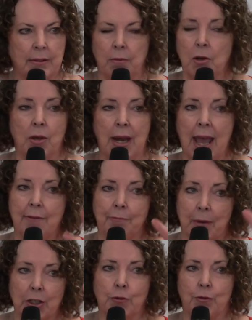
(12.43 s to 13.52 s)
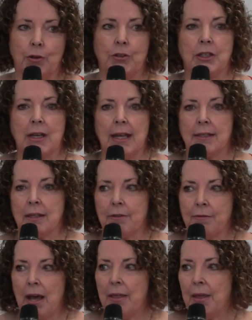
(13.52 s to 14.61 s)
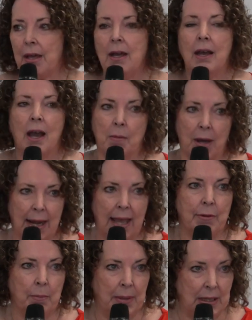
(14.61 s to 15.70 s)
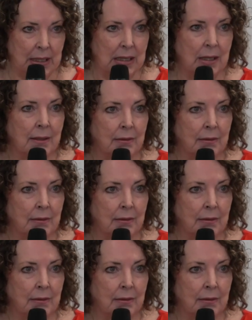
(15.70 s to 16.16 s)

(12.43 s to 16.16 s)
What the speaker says: I'm not going to have much fruit to take to the Father. I might have a bit.